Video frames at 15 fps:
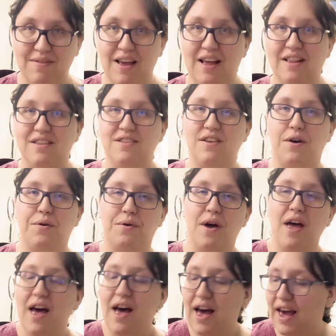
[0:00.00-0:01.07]
And so
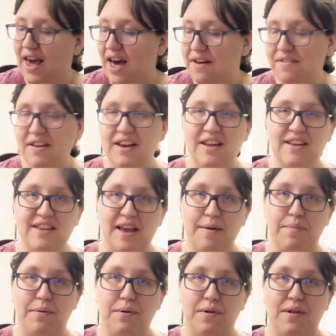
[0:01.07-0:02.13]
I have an
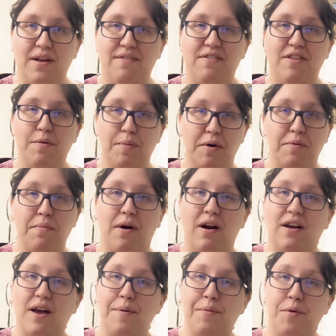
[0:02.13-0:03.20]
example of the
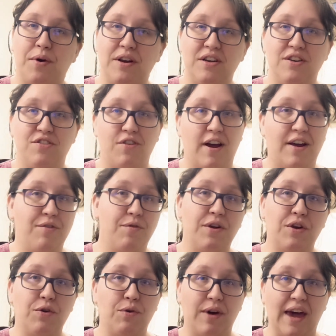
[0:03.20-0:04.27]
bookmark I'm going to try and
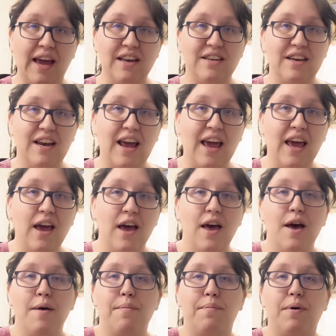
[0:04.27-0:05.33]
recreate today,
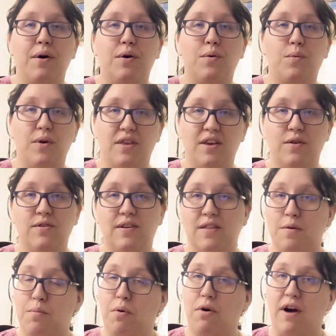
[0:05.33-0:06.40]
but with using
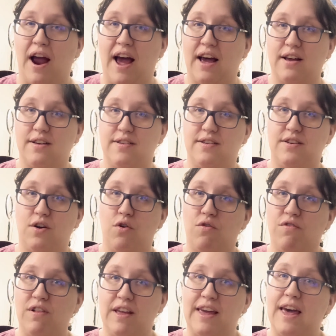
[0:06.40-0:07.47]
the borax to
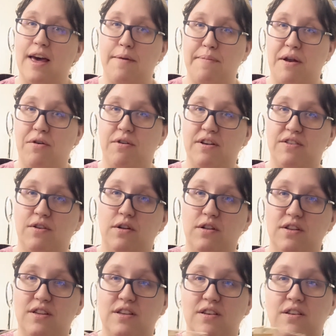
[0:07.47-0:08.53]
hopefully get a better result.